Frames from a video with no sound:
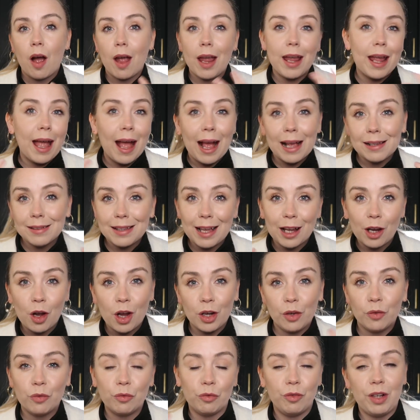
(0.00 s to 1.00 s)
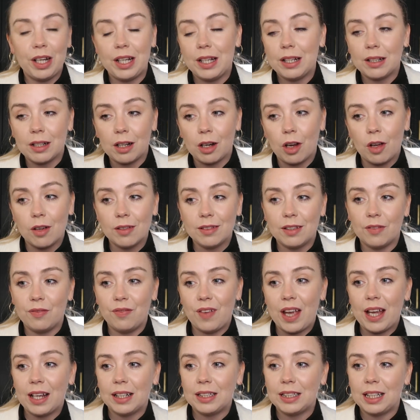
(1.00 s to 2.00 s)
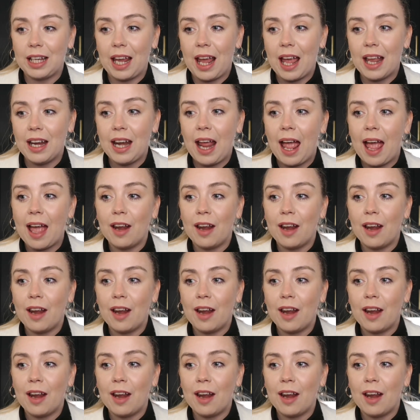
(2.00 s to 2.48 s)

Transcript: it has that kind of reeded glass effect again,